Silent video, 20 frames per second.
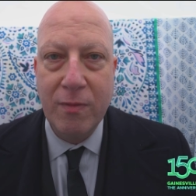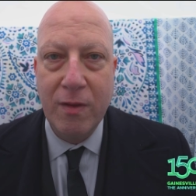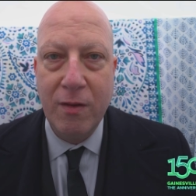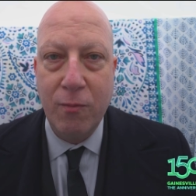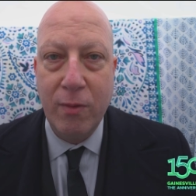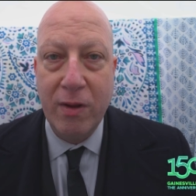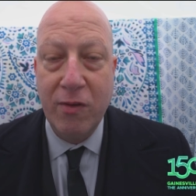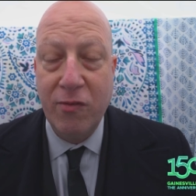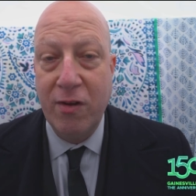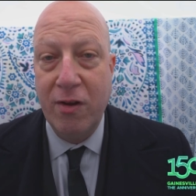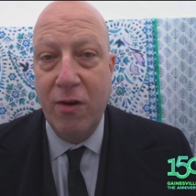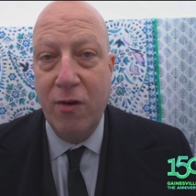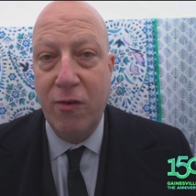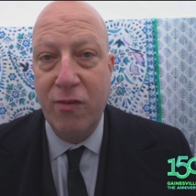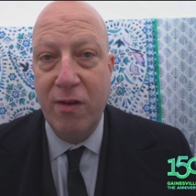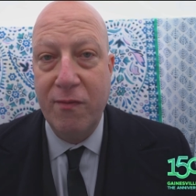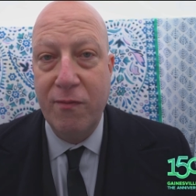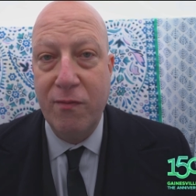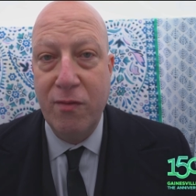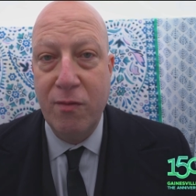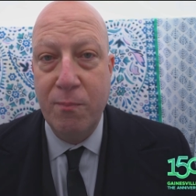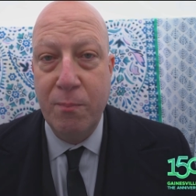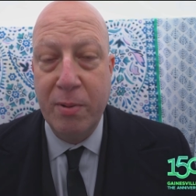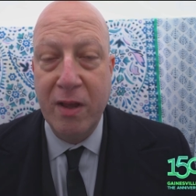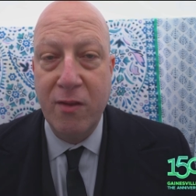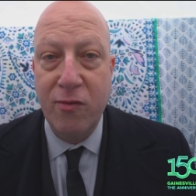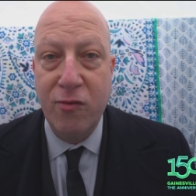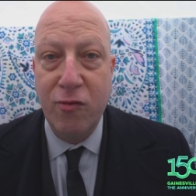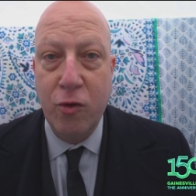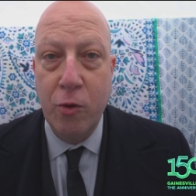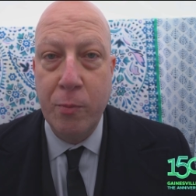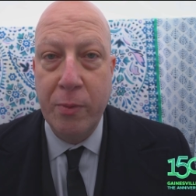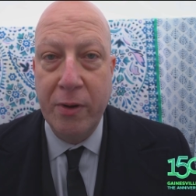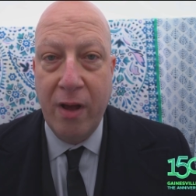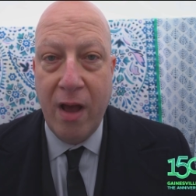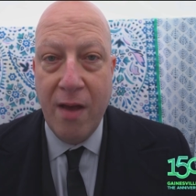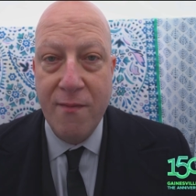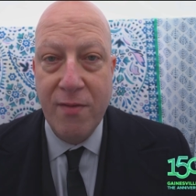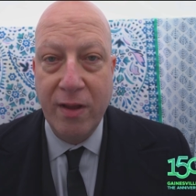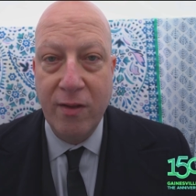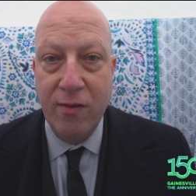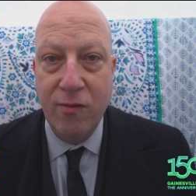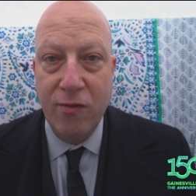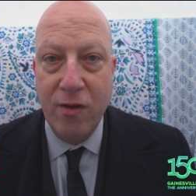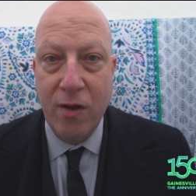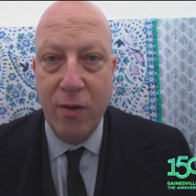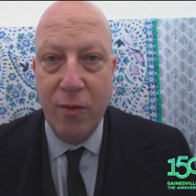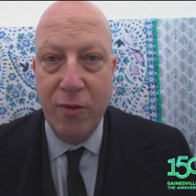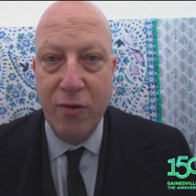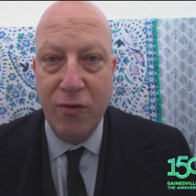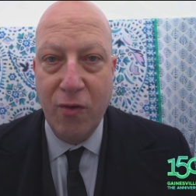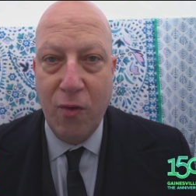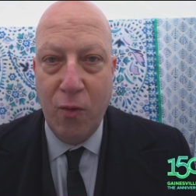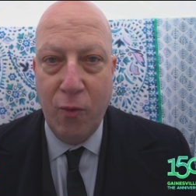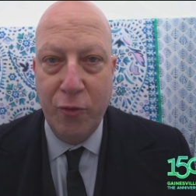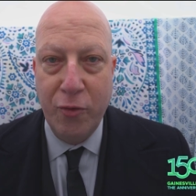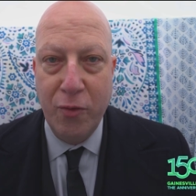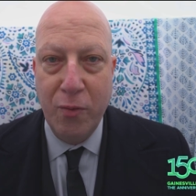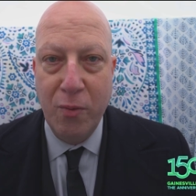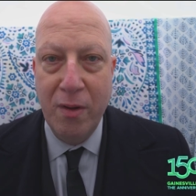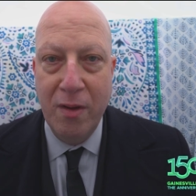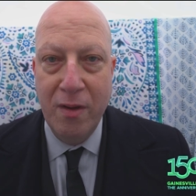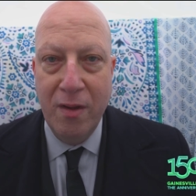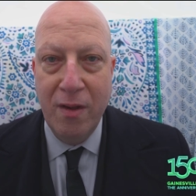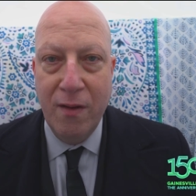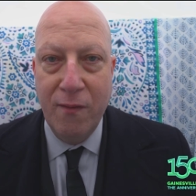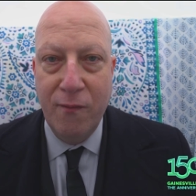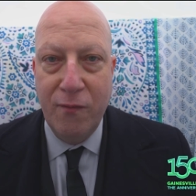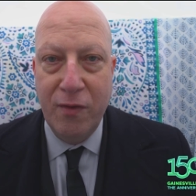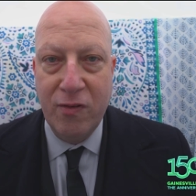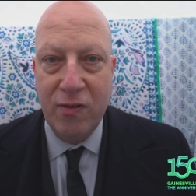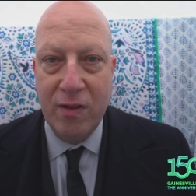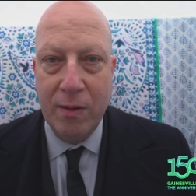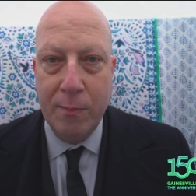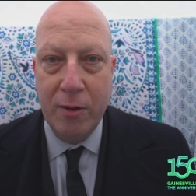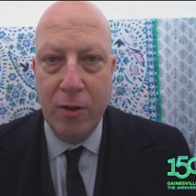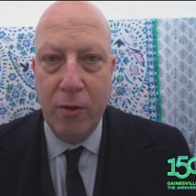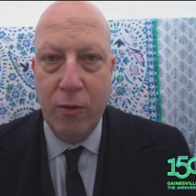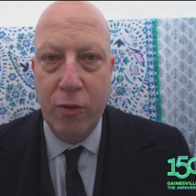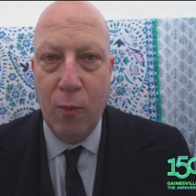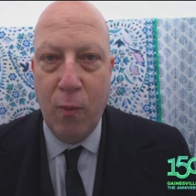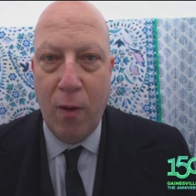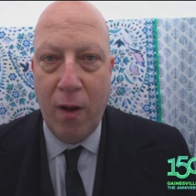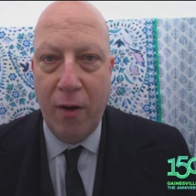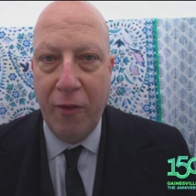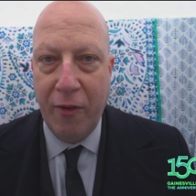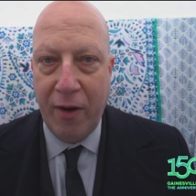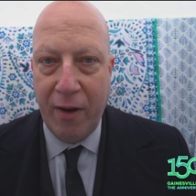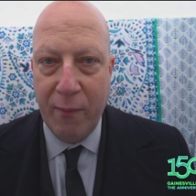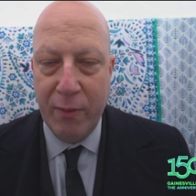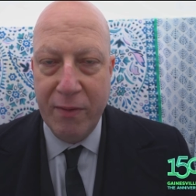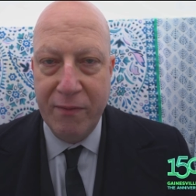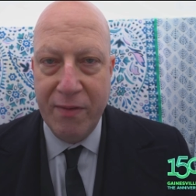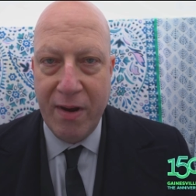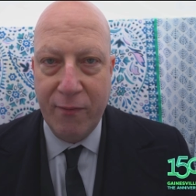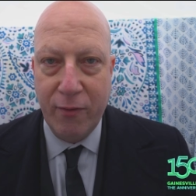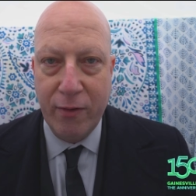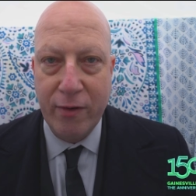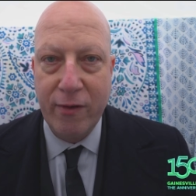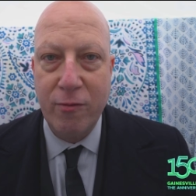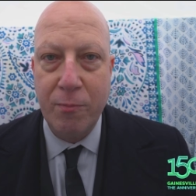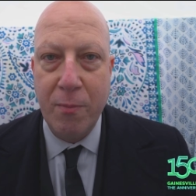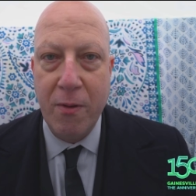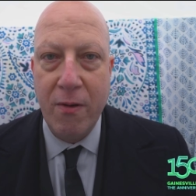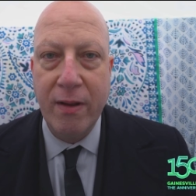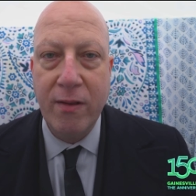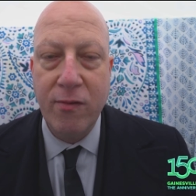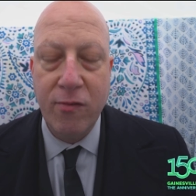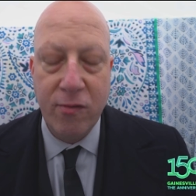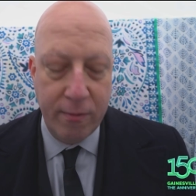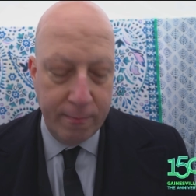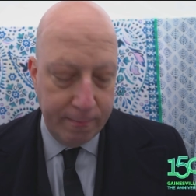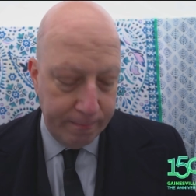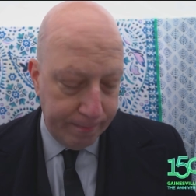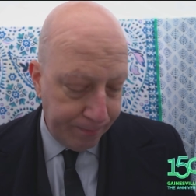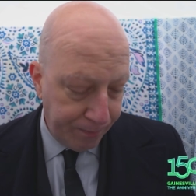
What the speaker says: In recent years, I've begun scuba diving, and so there's a whole new vista below the water that I would have never experienced.